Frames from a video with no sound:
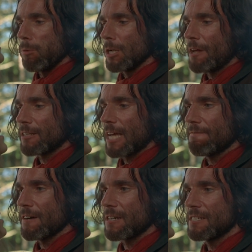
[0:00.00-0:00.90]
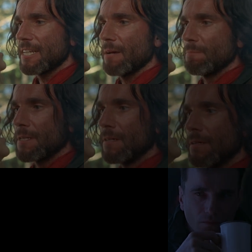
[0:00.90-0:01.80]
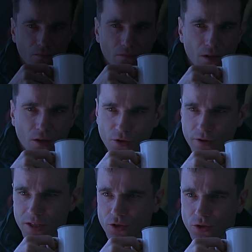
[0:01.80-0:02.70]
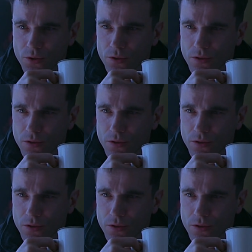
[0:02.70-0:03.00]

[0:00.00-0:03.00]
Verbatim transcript: will not have her condemned. 32.